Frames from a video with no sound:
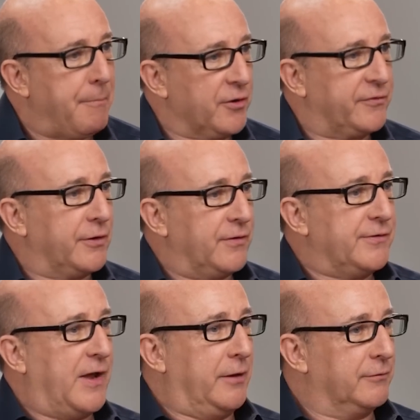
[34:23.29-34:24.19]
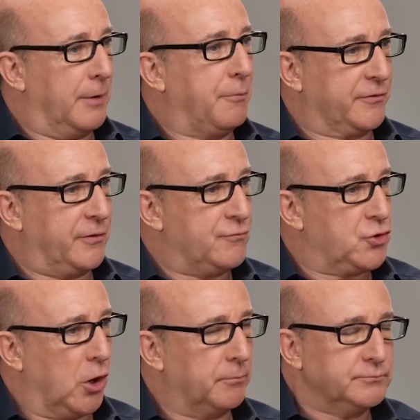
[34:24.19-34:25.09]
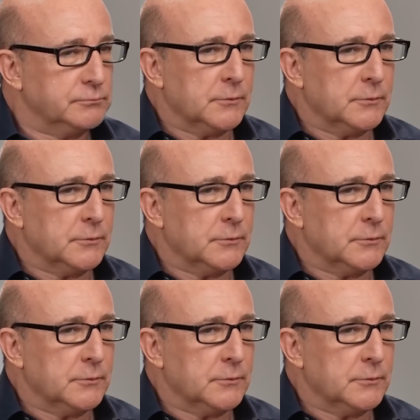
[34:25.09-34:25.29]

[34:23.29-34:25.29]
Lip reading: positive intent, their positive job.